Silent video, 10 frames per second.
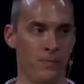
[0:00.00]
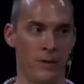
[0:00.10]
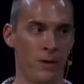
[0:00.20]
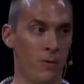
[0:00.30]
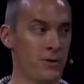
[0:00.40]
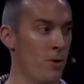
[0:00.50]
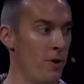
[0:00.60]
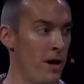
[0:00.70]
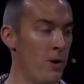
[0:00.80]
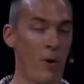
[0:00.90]
You're like, what's going
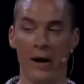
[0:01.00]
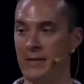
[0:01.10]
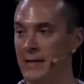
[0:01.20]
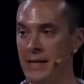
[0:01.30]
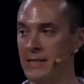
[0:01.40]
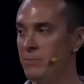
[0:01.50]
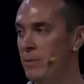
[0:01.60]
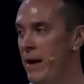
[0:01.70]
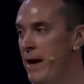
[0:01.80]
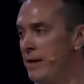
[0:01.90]
on? Why aren't they texting me
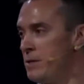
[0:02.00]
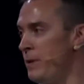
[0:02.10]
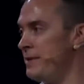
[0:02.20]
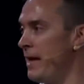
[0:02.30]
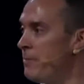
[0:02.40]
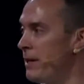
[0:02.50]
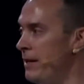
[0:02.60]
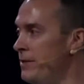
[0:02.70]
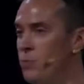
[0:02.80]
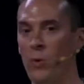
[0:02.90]
back? It's been 10
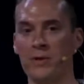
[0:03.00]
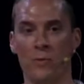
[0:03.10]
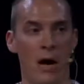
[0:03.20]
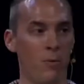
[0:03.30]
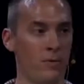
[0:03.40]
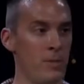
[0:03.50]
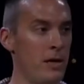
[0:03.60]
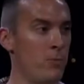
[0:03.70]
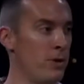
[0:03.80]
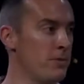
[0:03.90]
minutes. What's wrong with
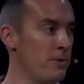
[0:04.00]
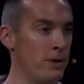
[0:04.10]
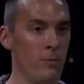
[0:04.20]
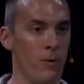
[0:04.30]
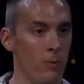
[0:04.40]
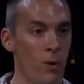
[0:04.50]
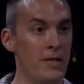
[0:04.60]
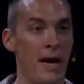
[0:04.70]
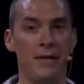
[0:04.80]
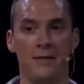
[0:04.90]
me? What did
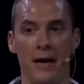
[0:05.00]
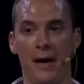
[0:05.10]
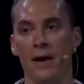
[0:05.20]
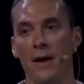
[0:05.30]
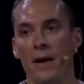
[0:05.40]
I say?